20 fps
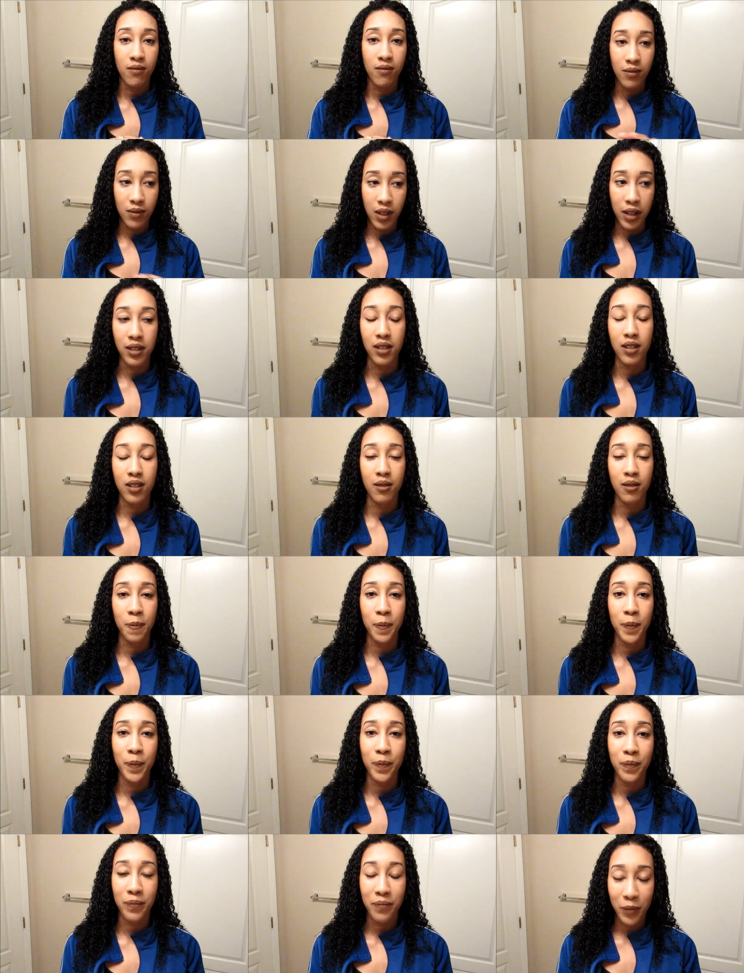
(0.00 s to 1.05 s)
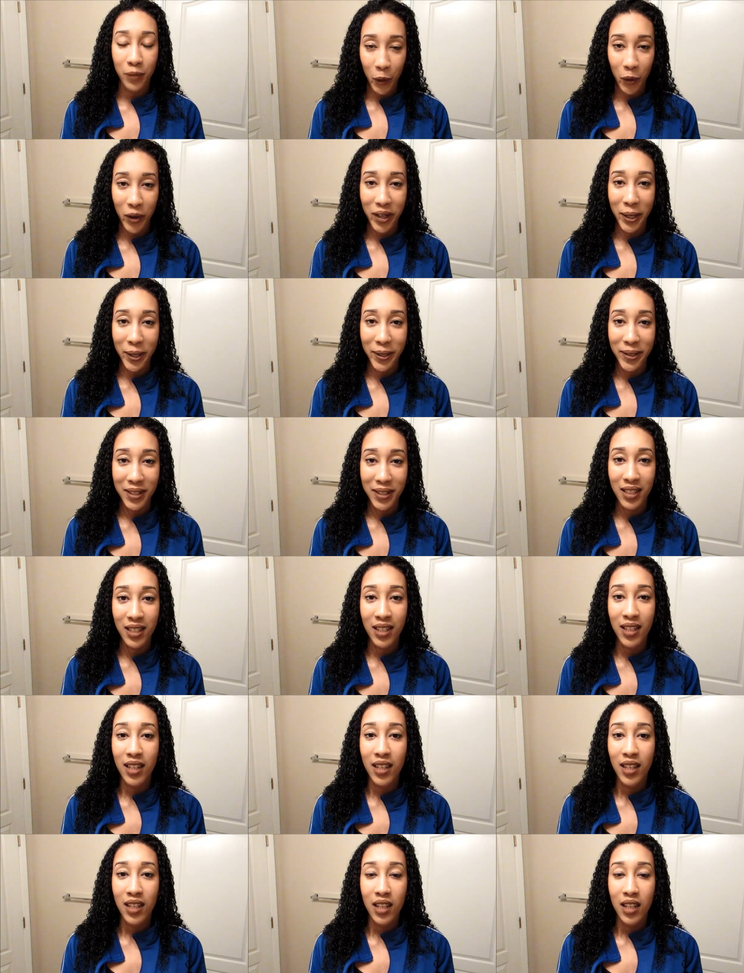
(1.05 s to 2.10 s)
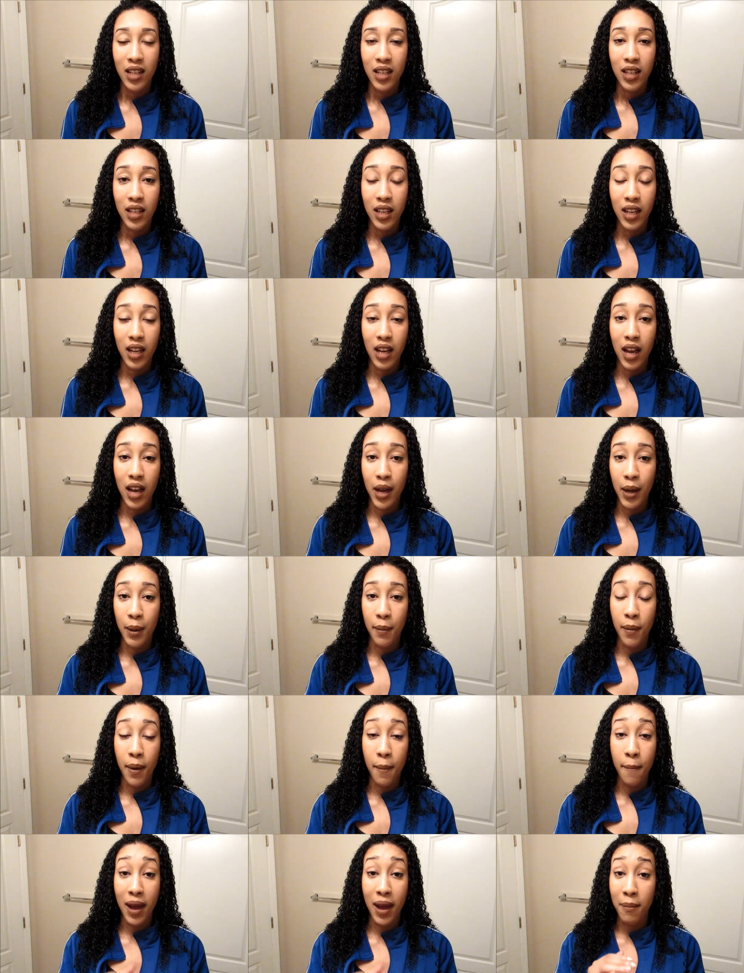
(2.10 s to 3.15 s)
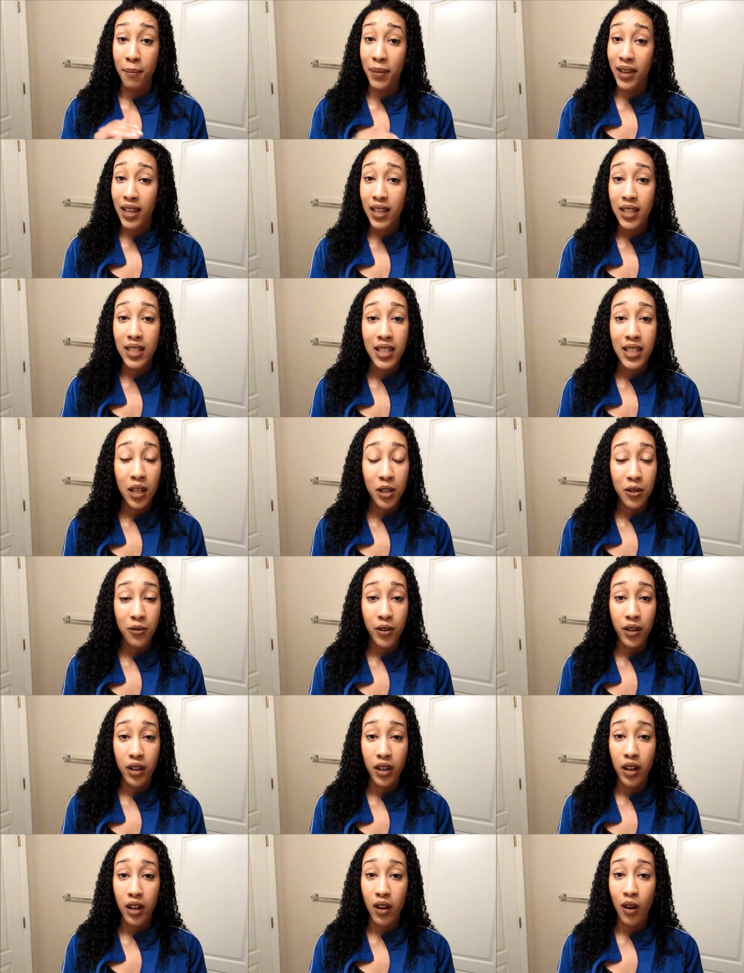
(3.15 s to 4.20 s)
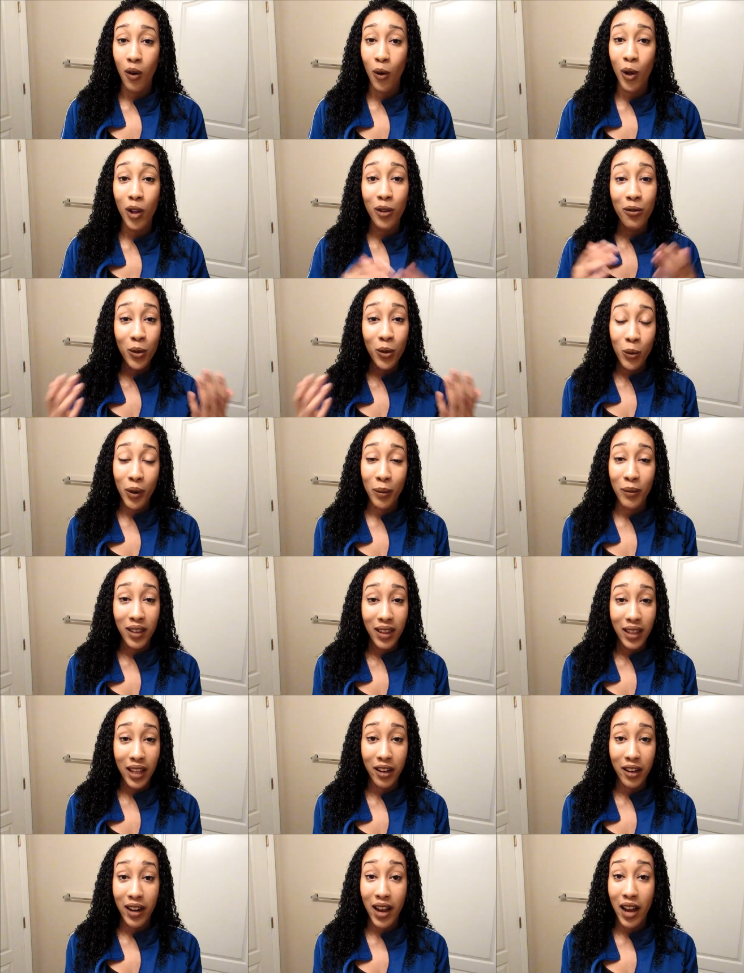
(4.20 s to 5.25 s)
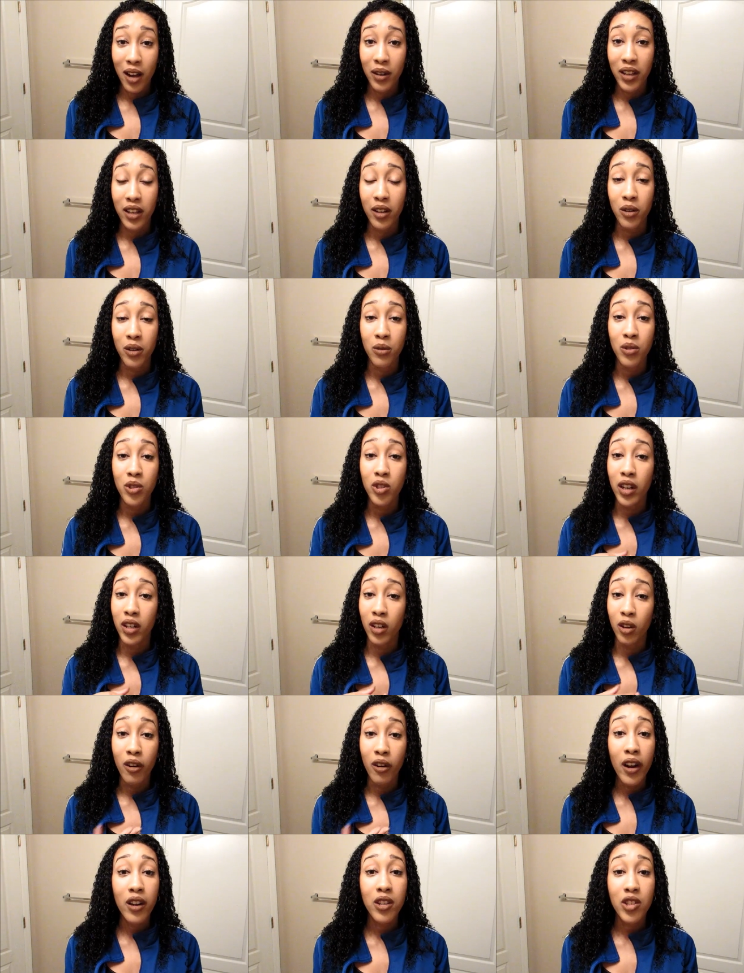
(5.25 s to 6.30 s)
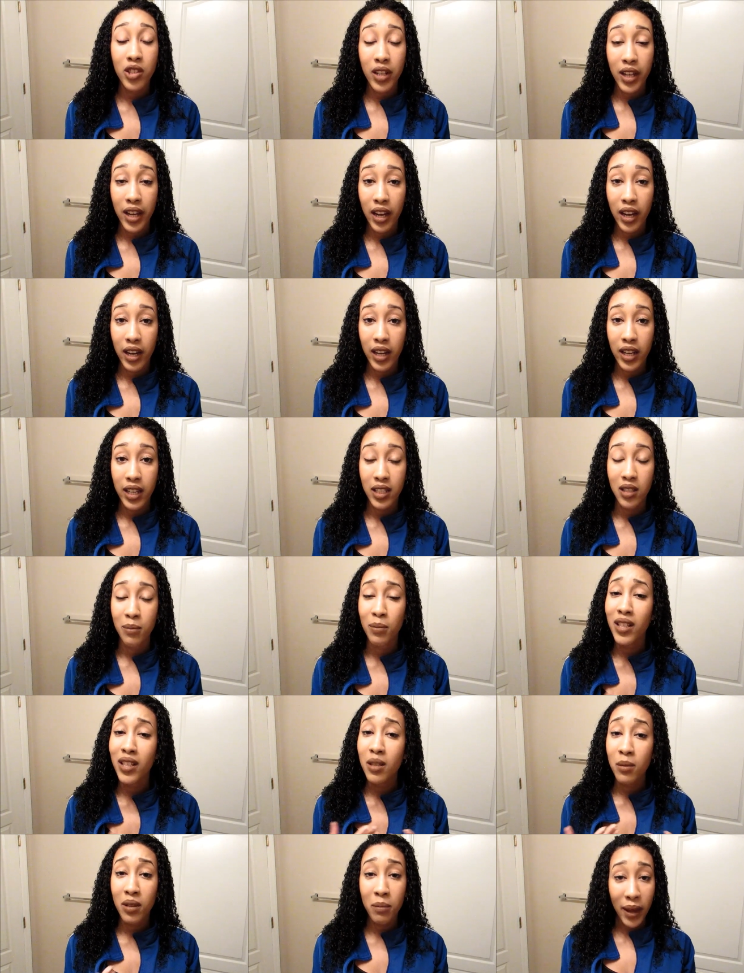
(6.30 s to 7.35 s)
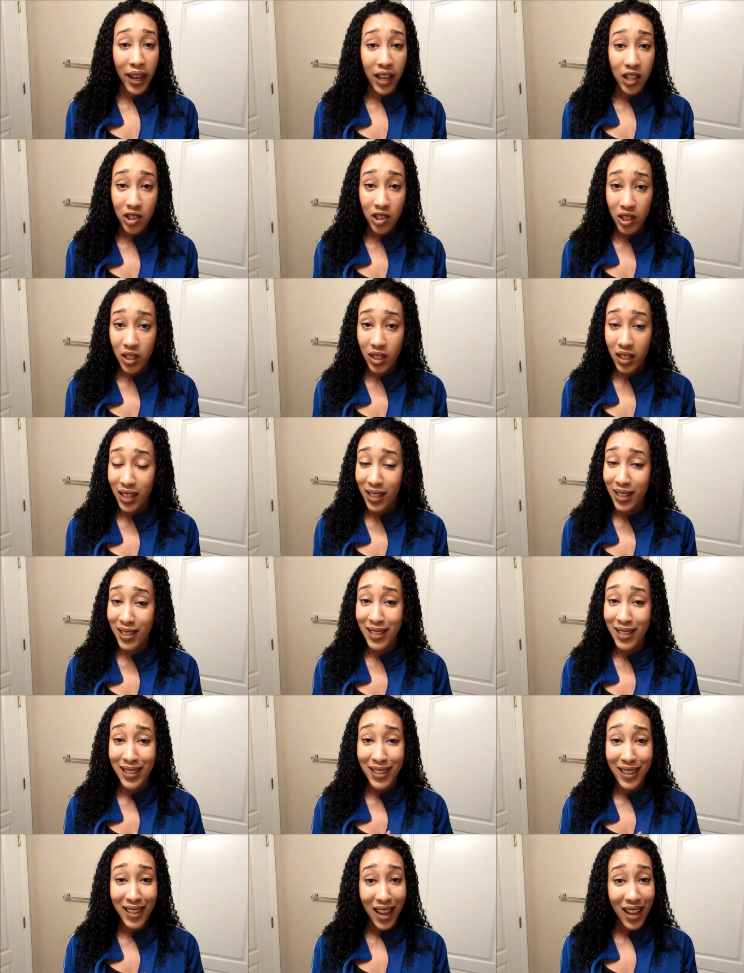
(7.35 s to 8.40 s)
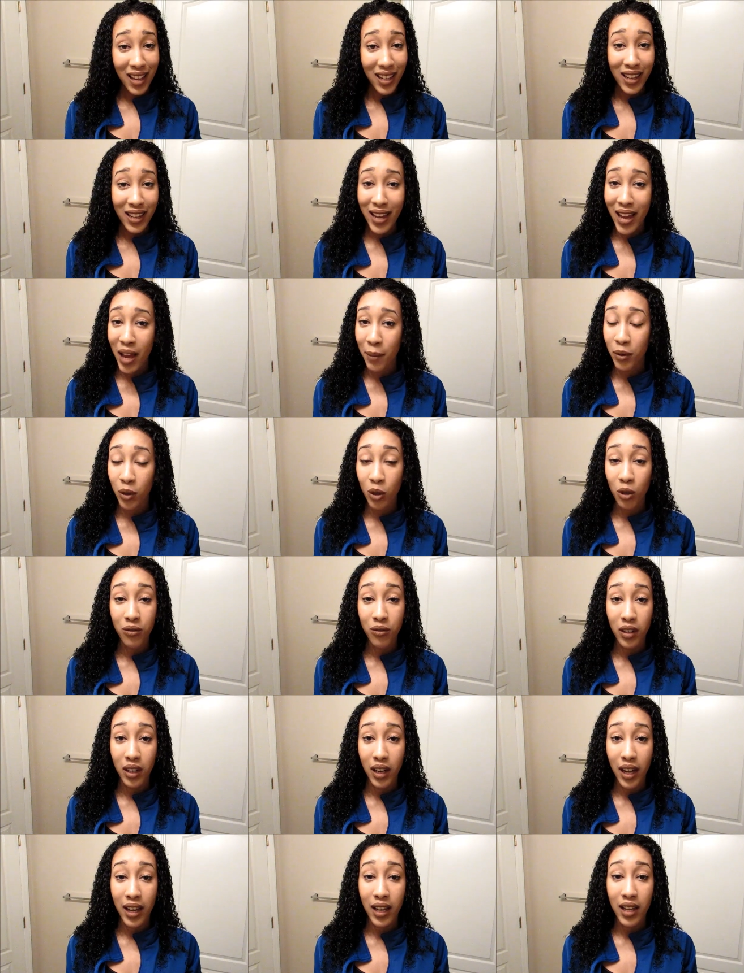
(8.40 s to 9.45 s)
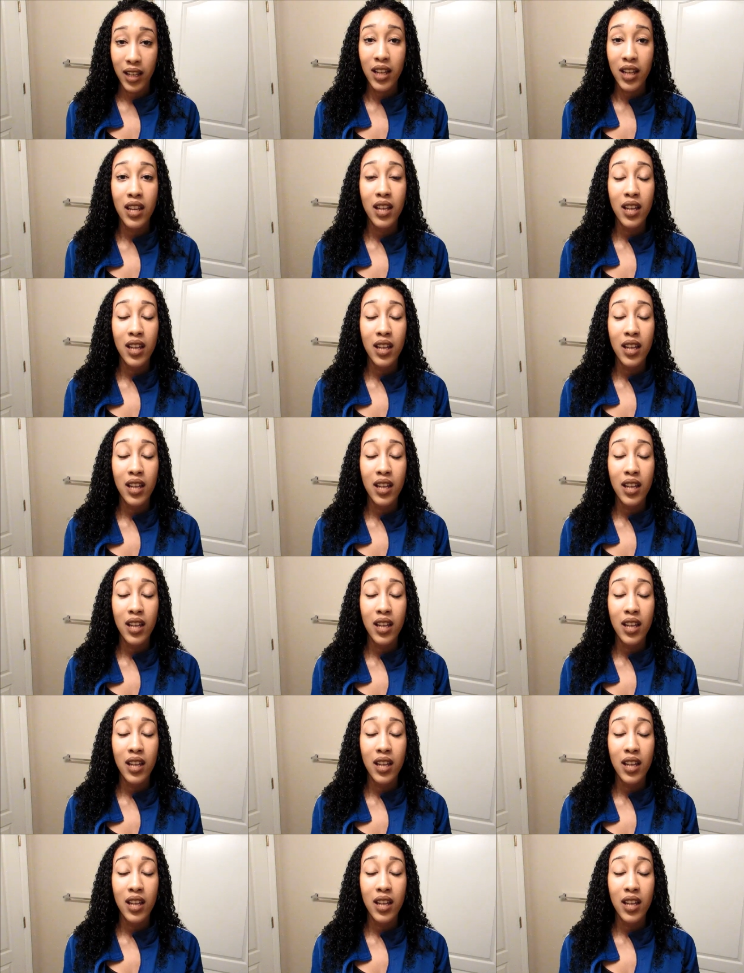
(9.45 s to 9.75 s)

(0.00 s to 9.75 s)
Yes, 3 years. My biggest tips for all of you women that are out here who are trying to grow out your hair is please be patient. It is not going to happen overnight.